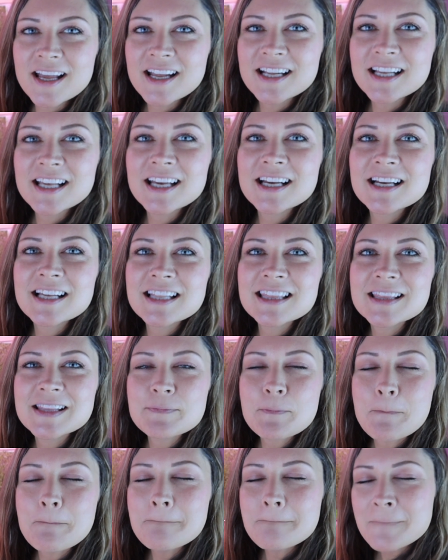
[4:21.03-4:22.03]
and
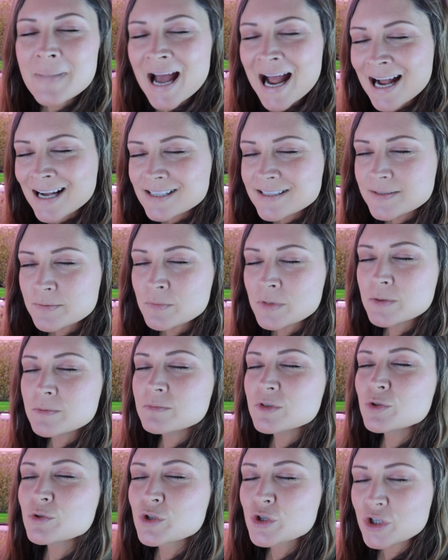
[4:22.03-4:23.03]
get
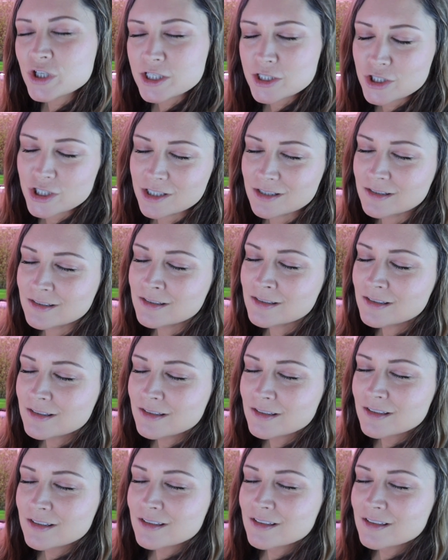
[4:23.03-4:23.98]
maximum nutrition,